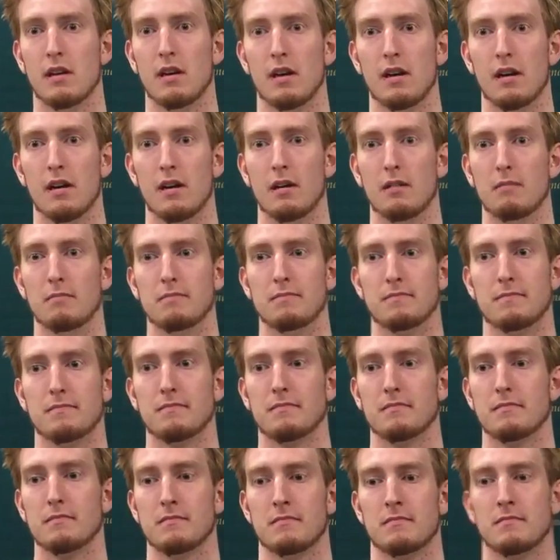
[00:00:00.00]
Um,
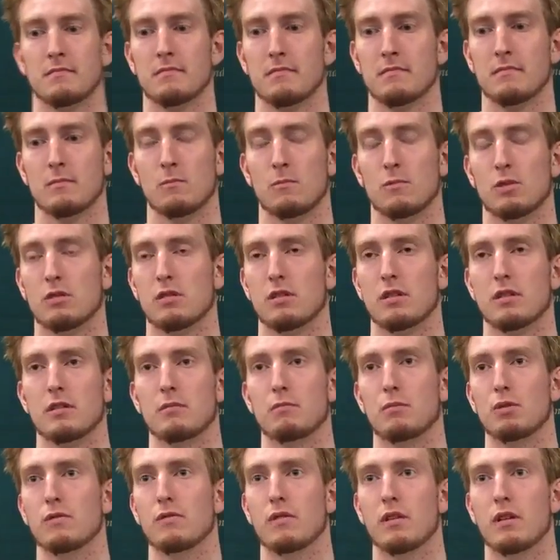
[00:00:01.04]
just looking
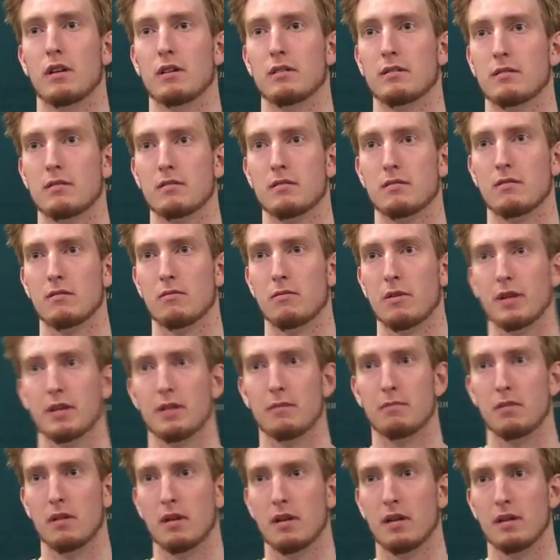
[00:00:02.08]
to move on, ready
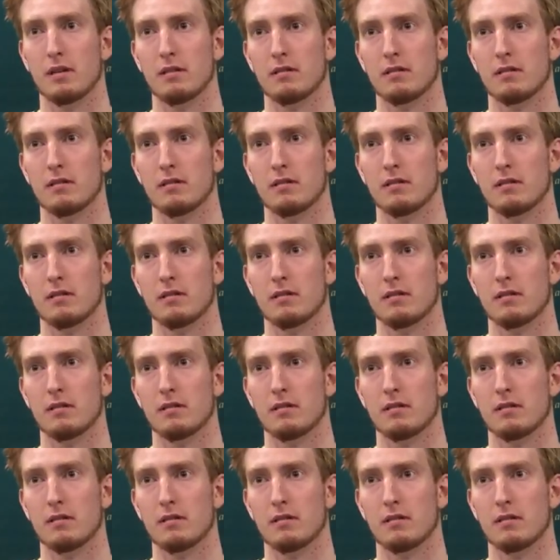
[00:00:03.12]
to play.